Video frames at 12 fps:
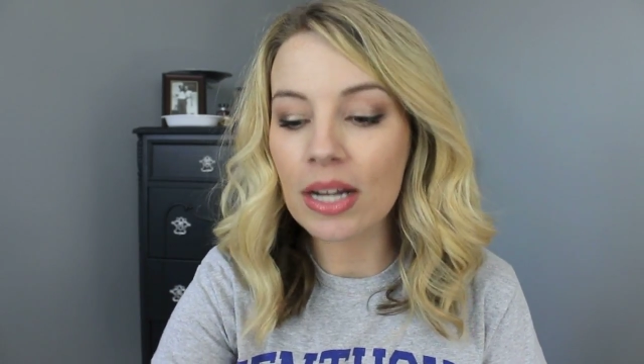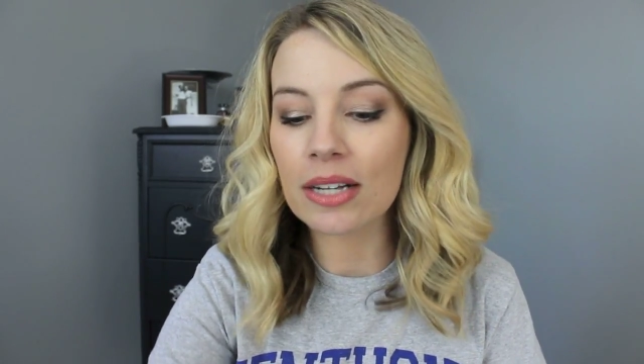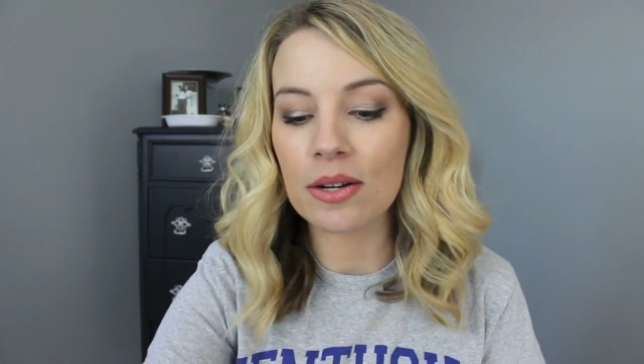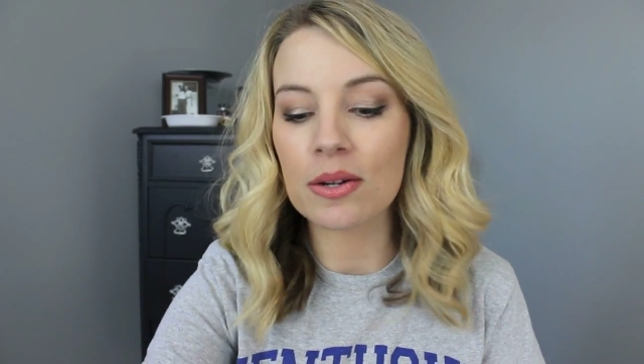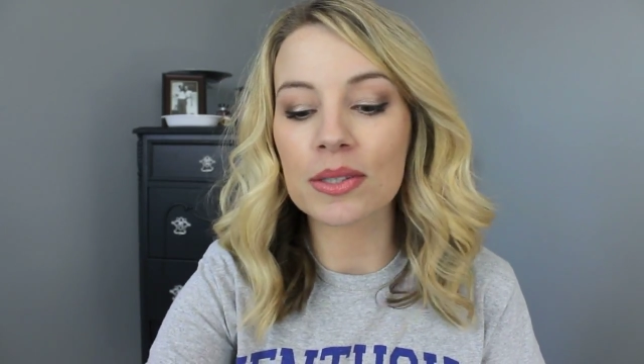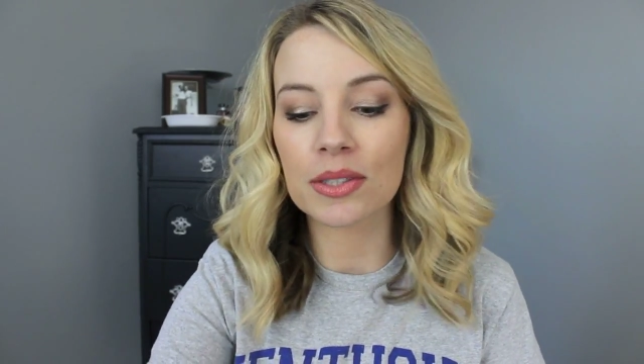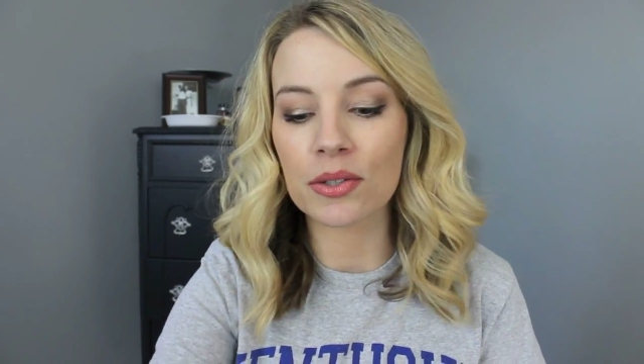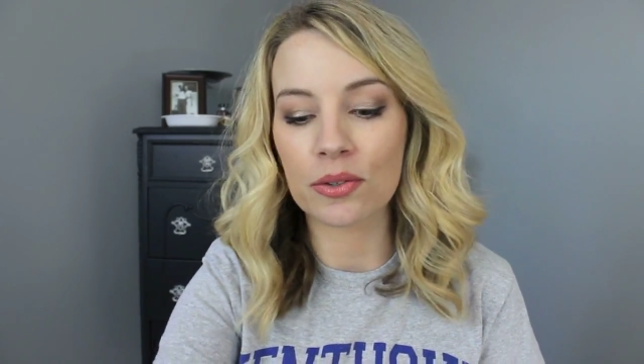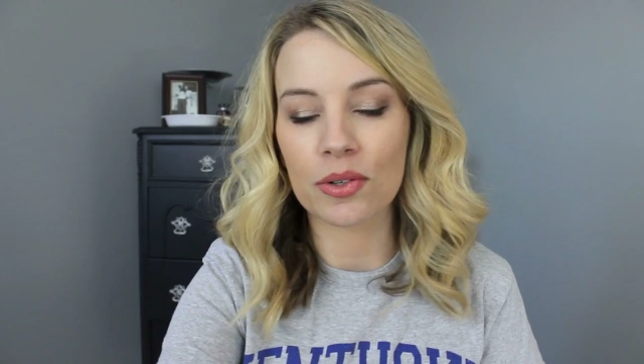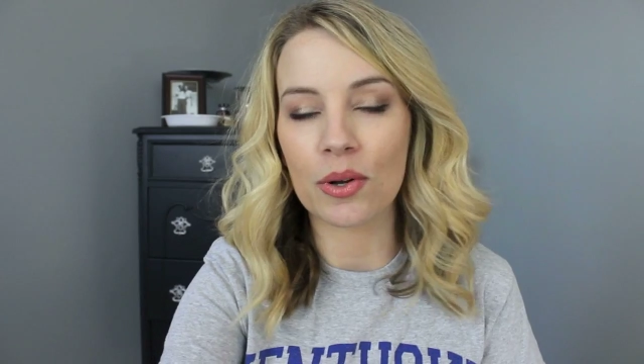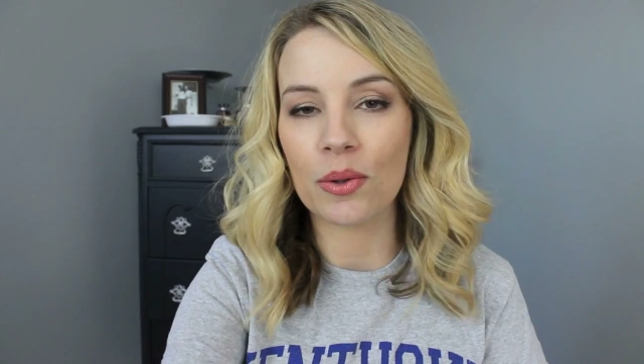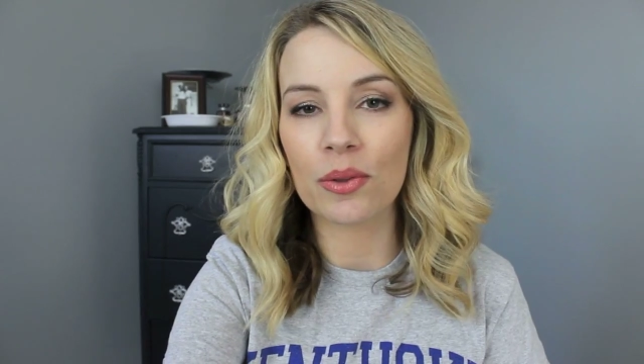I know I was on a
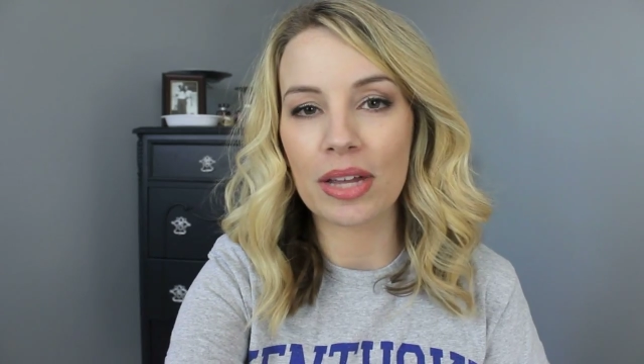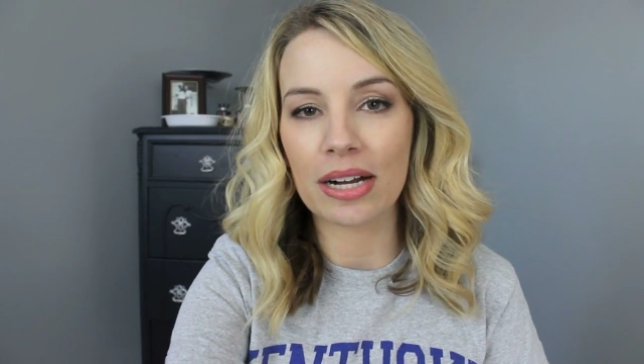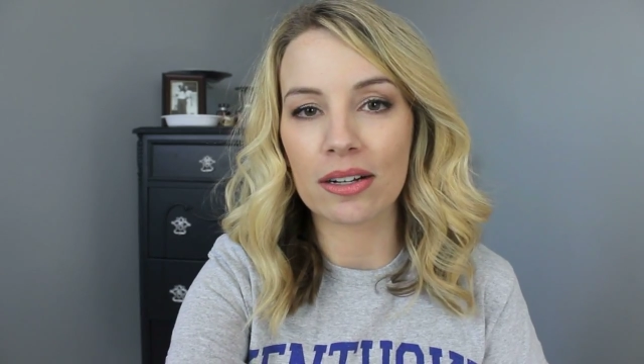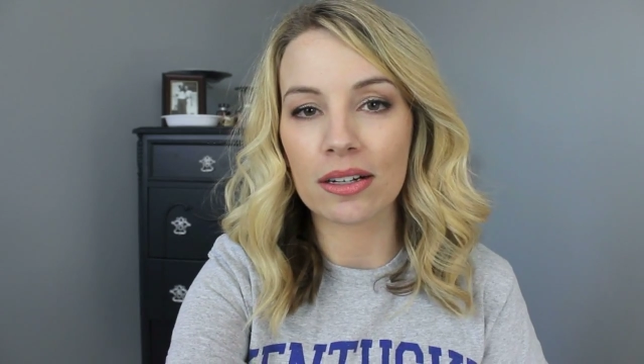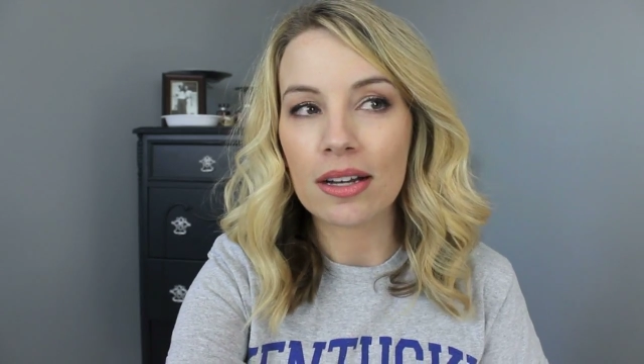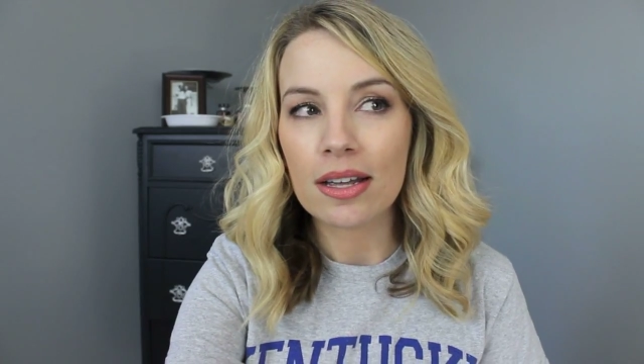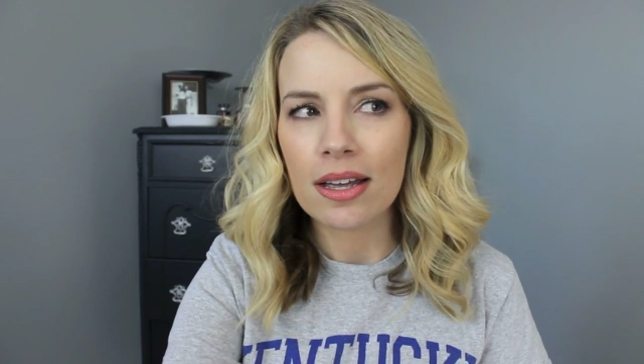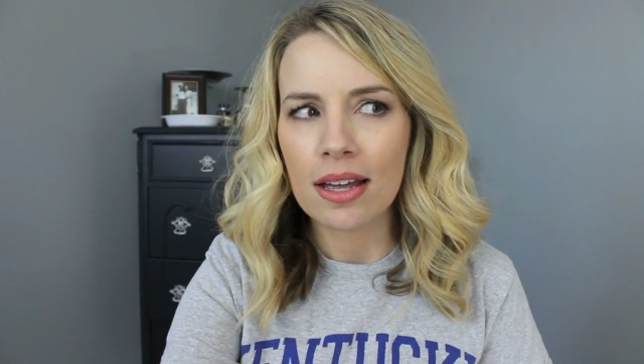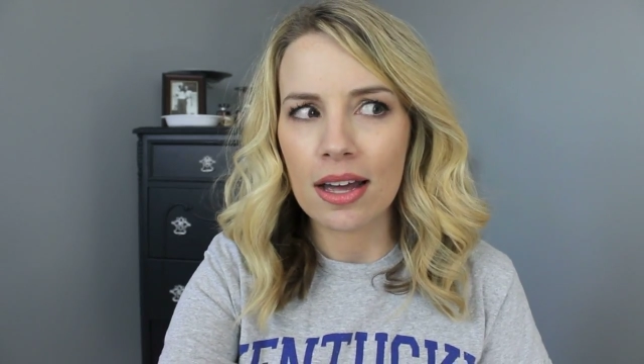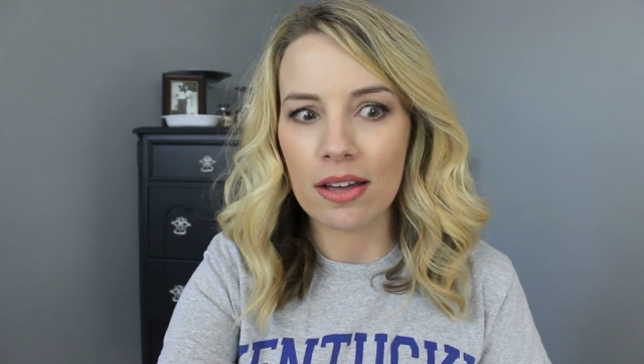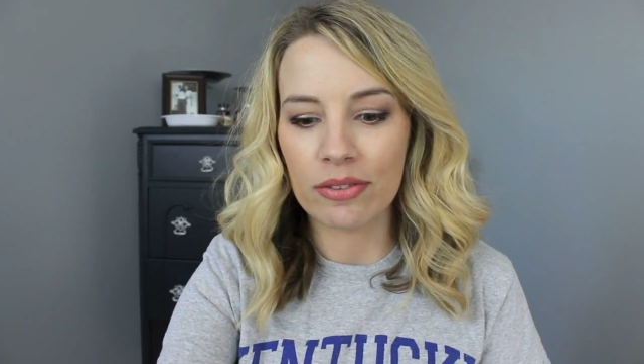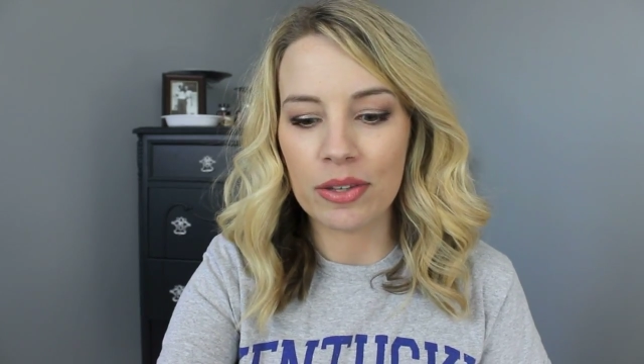roll there
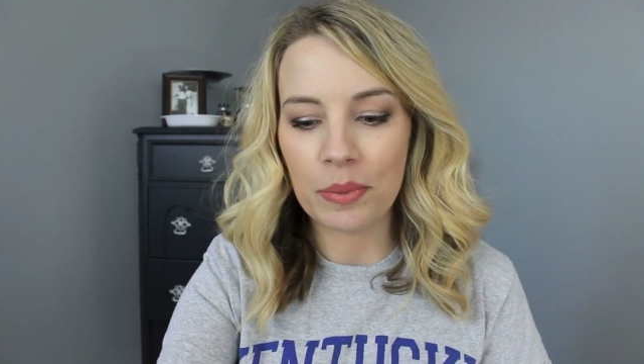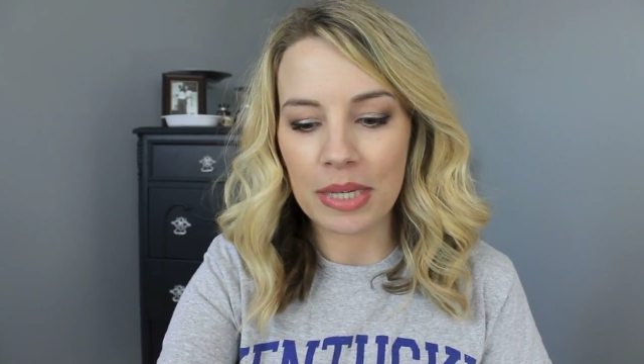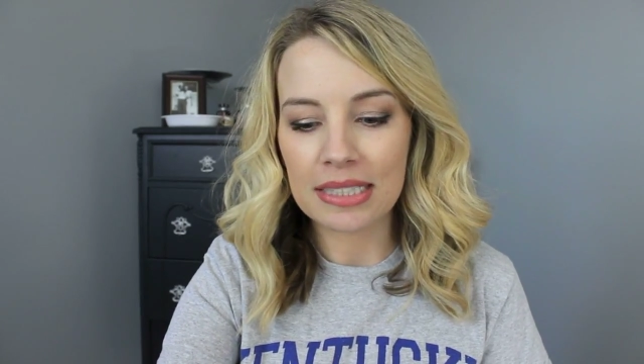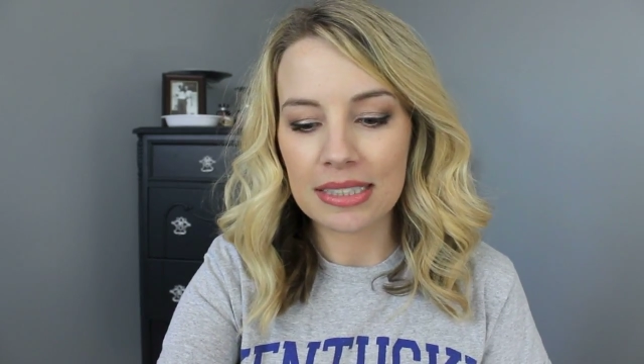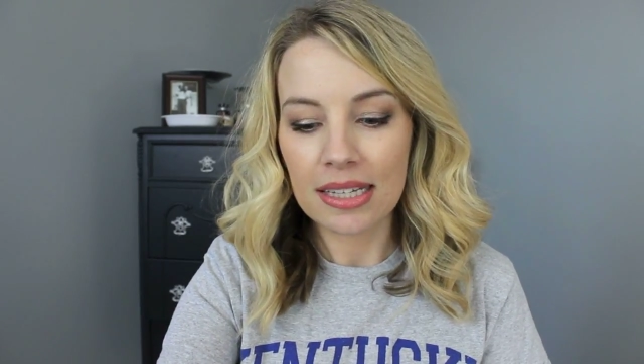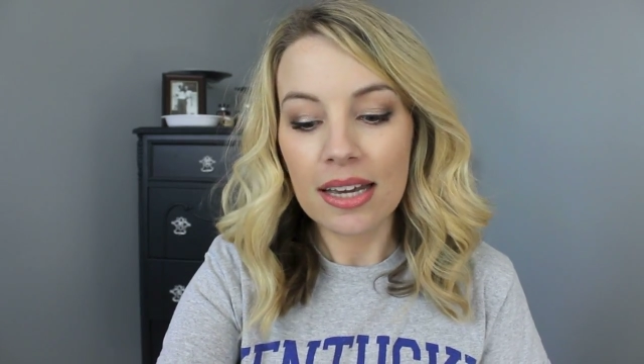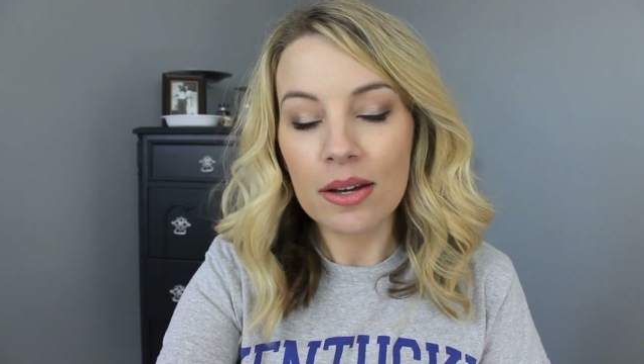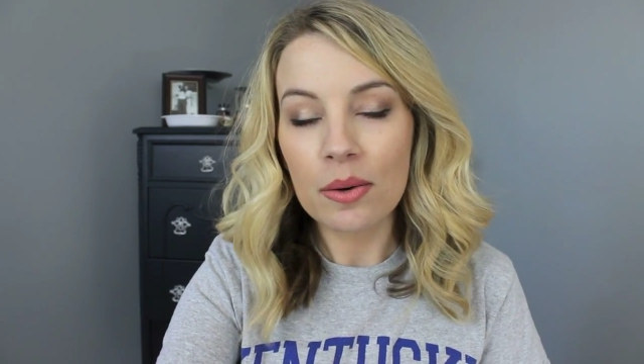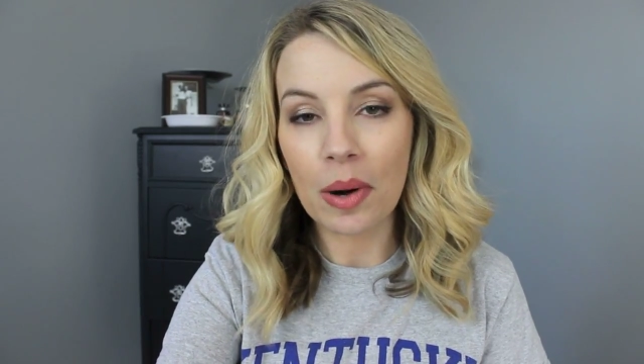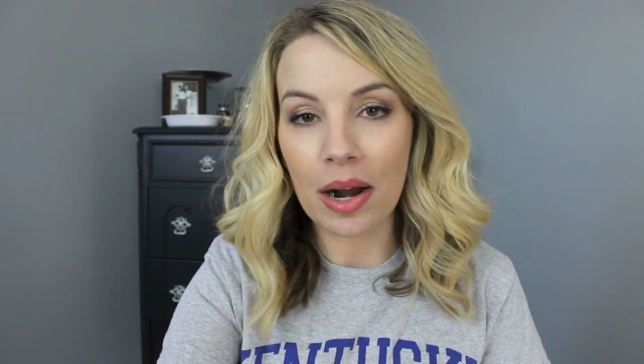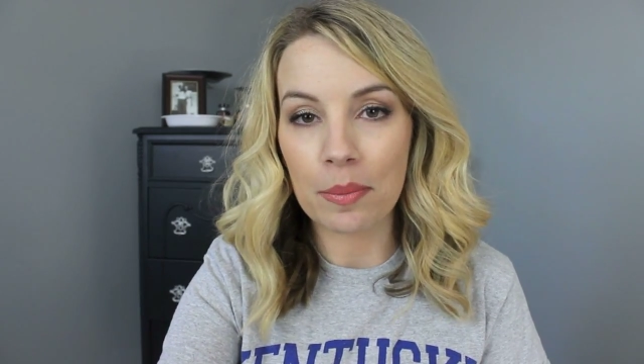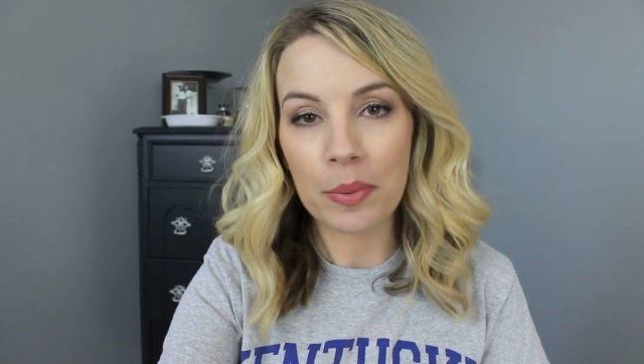a few weeks ago
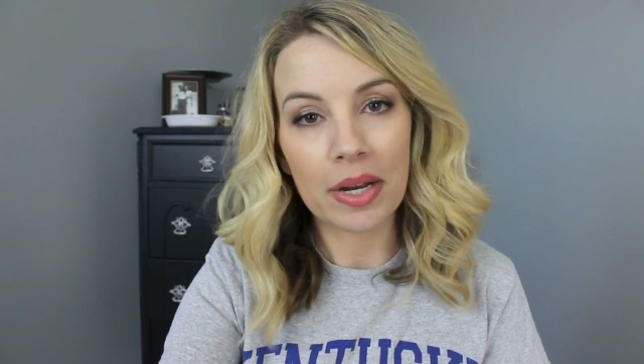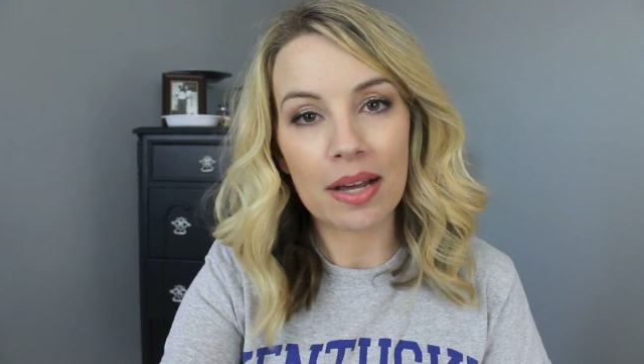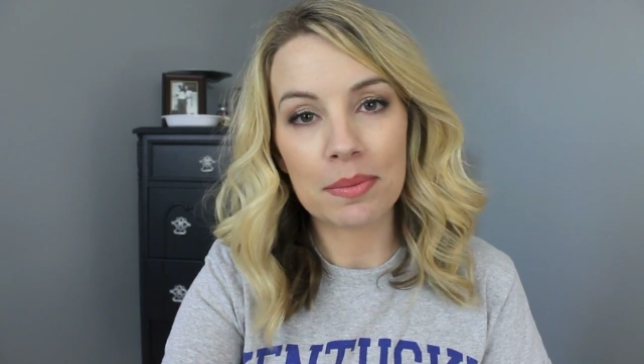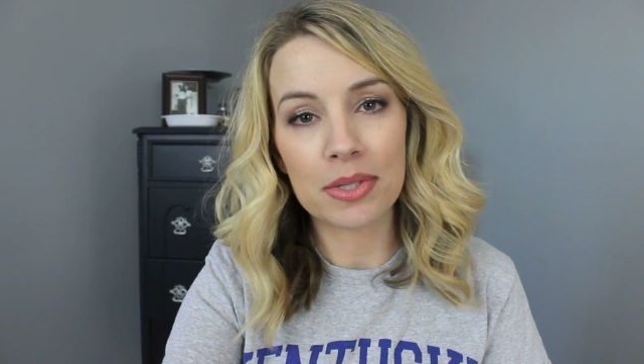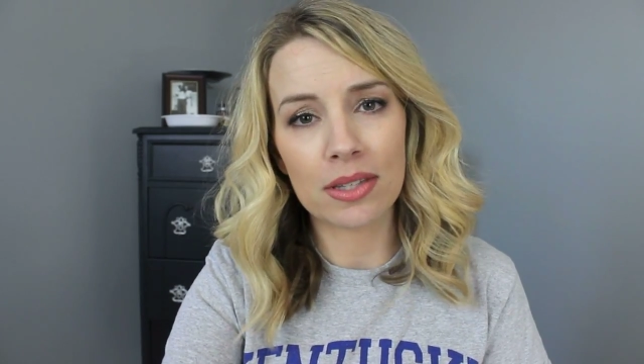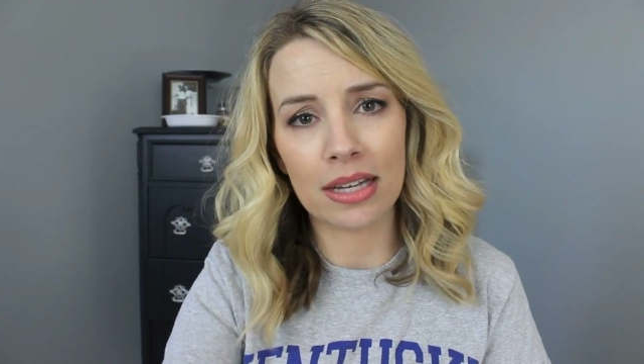where I put up